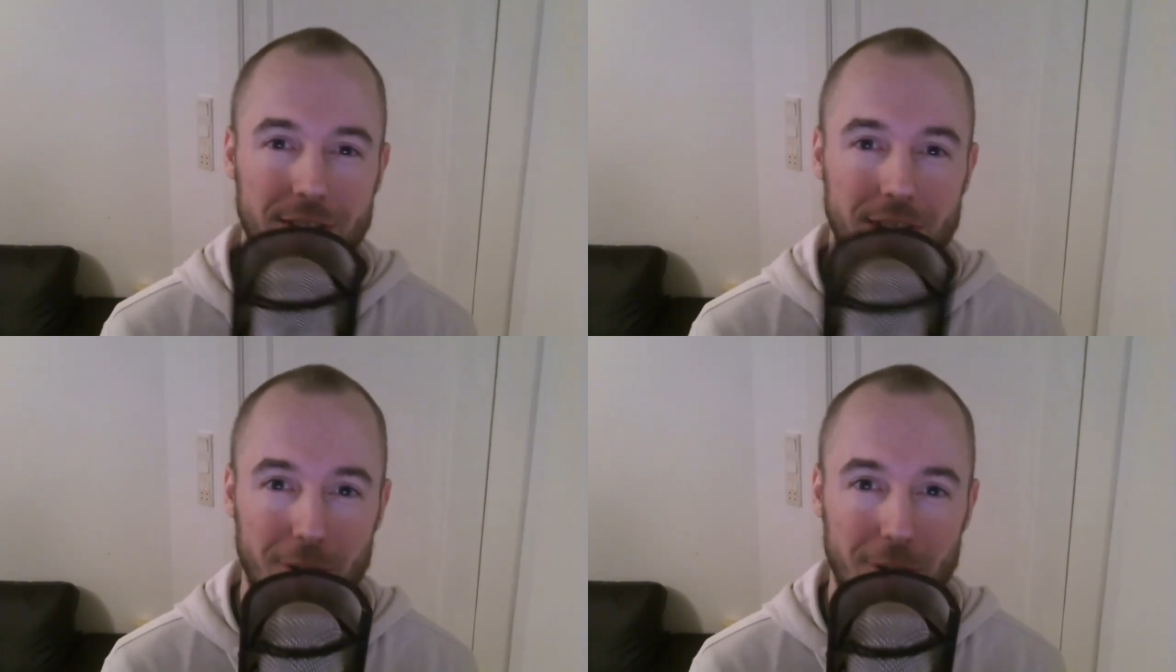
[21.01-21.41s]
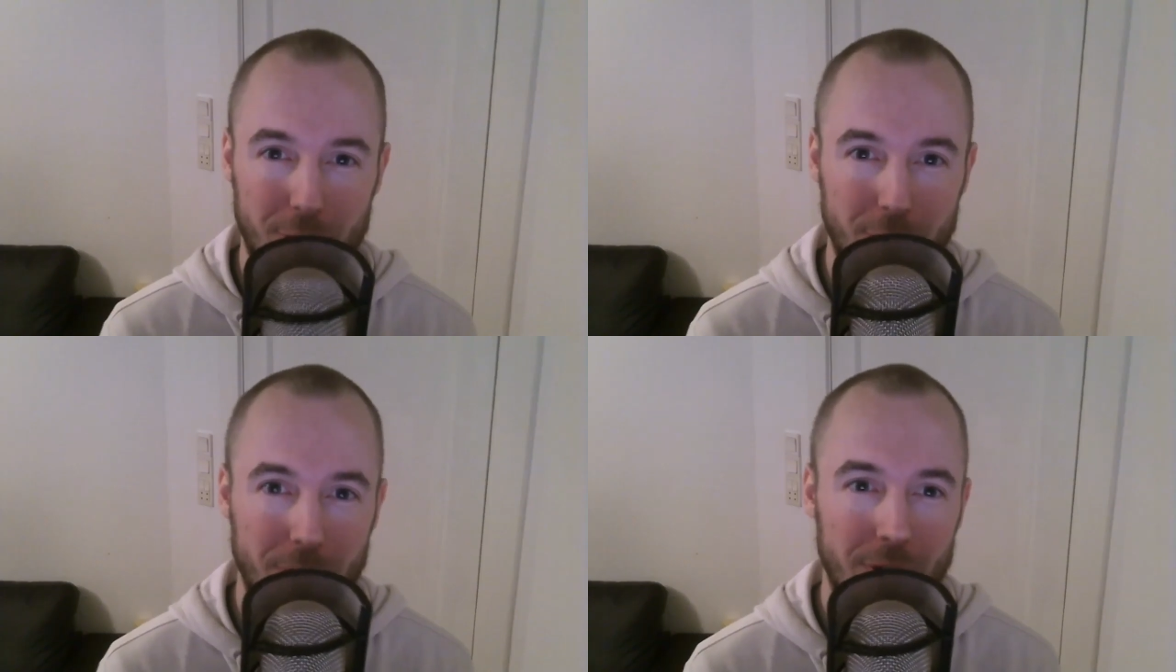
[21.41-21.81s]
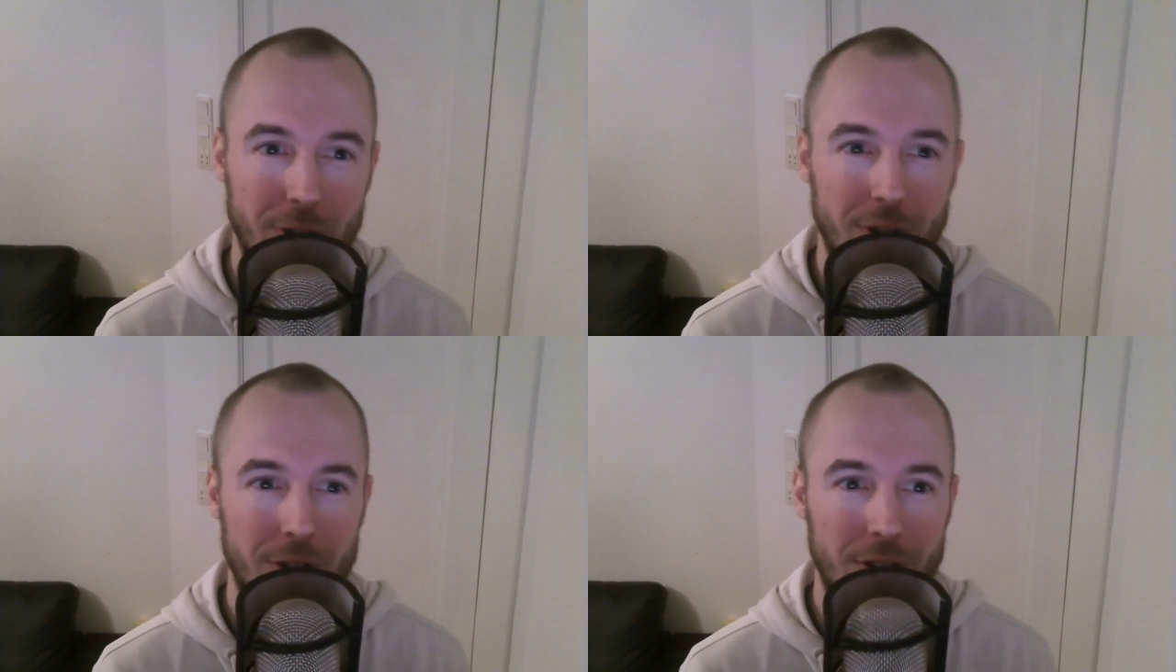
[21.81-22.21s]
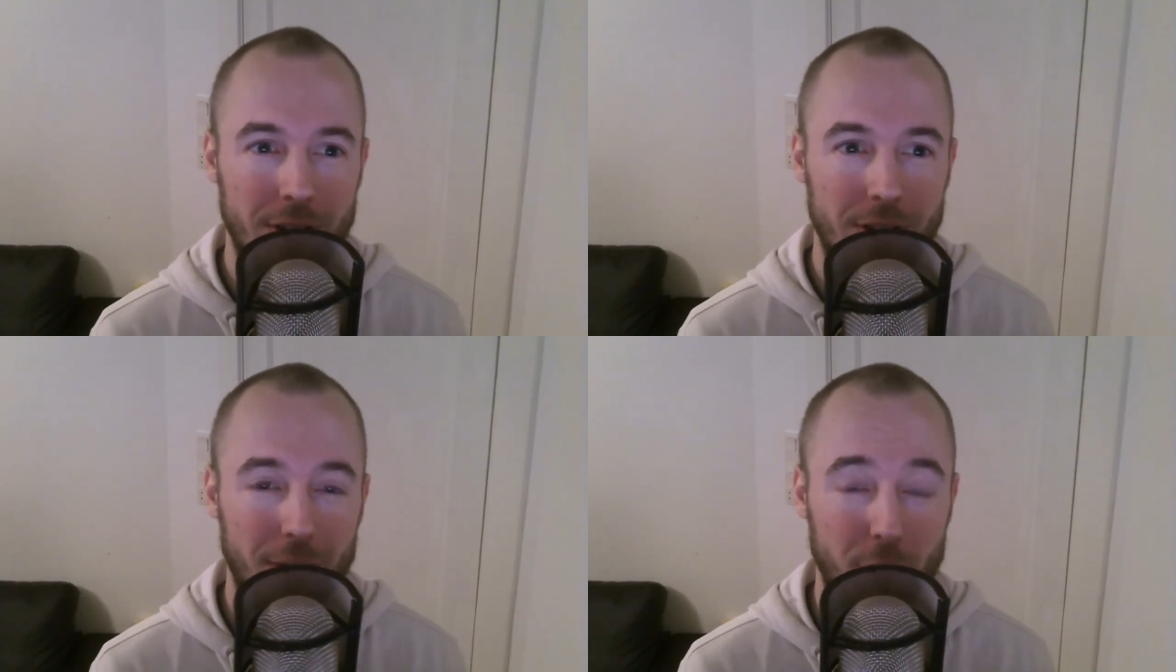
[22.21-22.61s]
after,
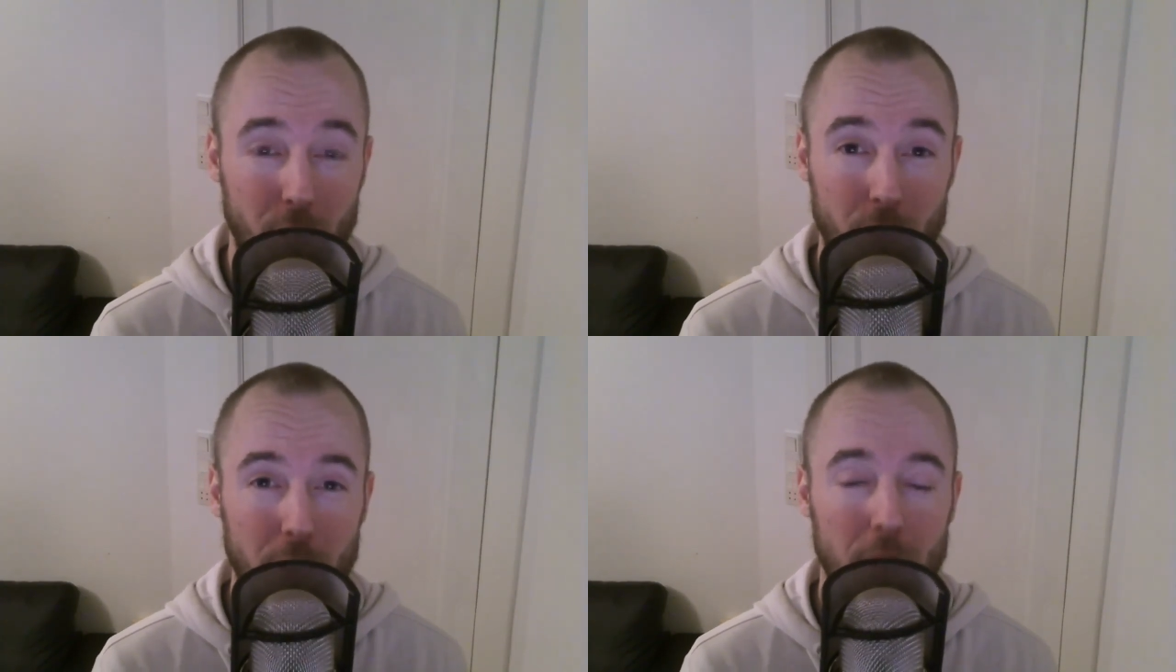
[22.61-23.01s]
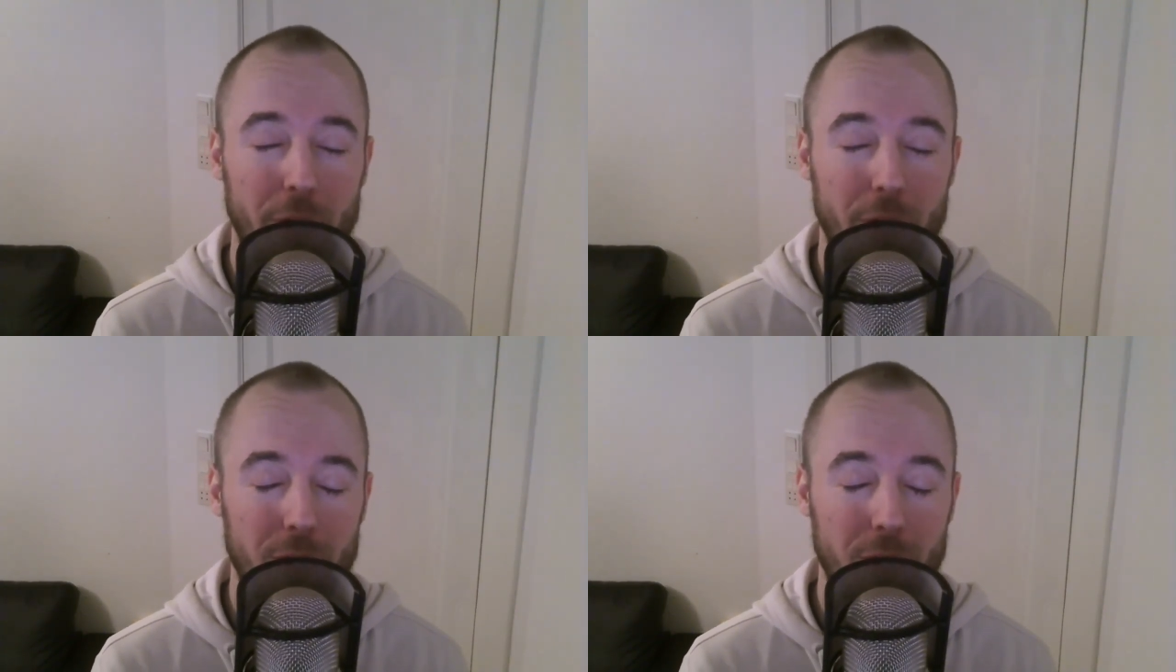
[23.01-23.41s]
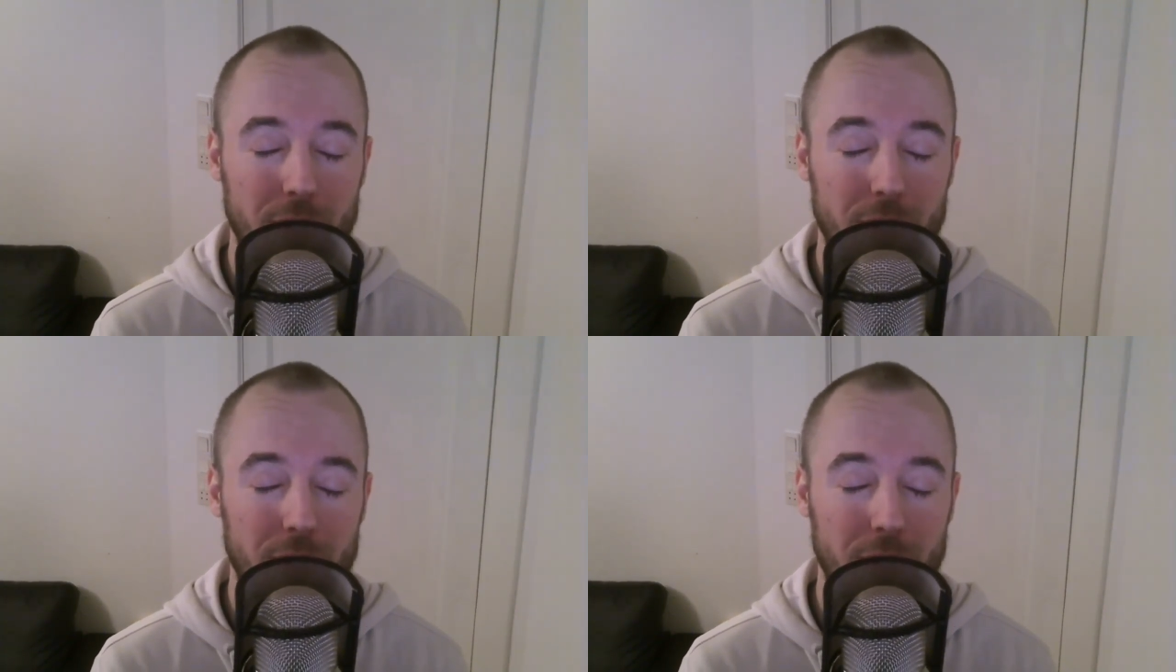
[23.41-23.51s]
after 3.0.